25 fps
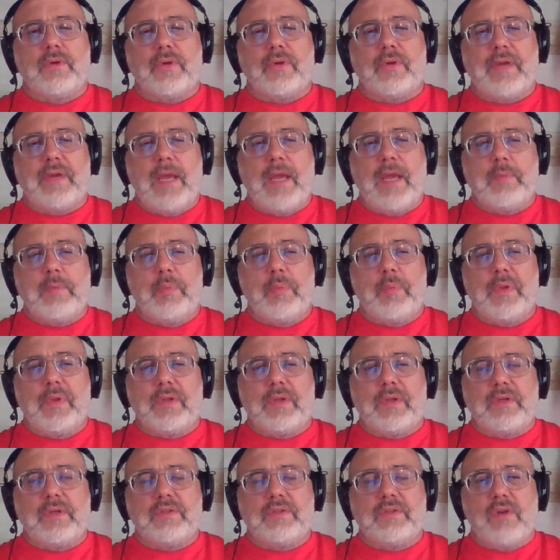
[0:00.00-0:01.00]

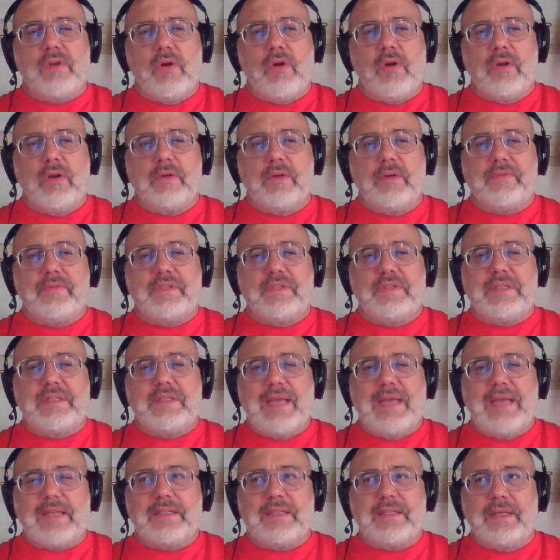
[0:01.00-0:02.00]
capabilities are of
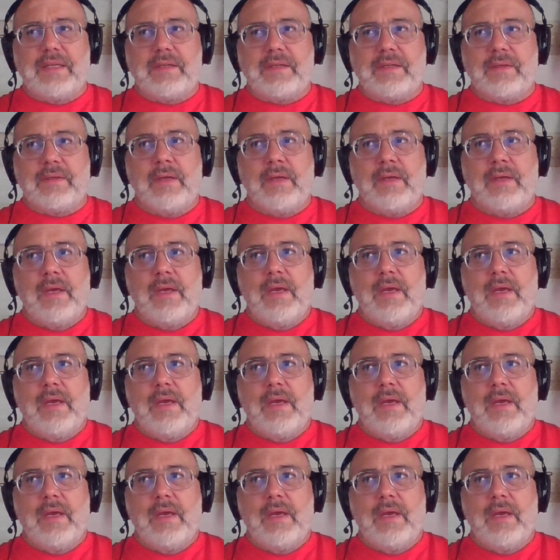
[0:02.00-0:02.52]
detecting,